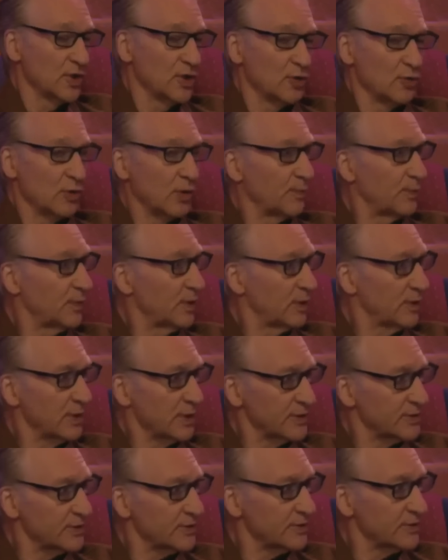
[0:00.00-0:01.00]
who are
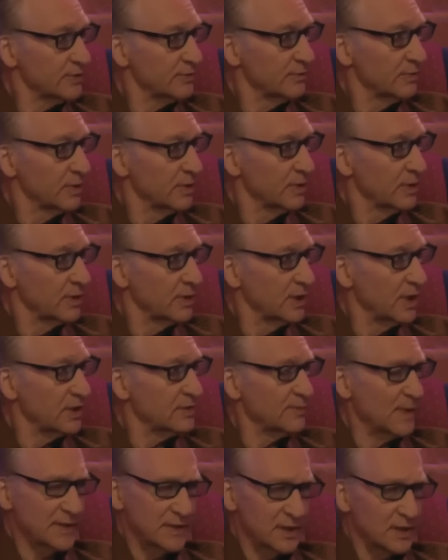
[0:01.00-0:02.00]
purists,
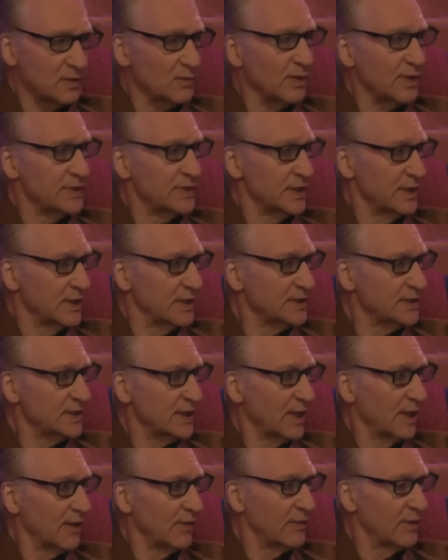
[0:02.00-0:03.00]
especially the ones in this town.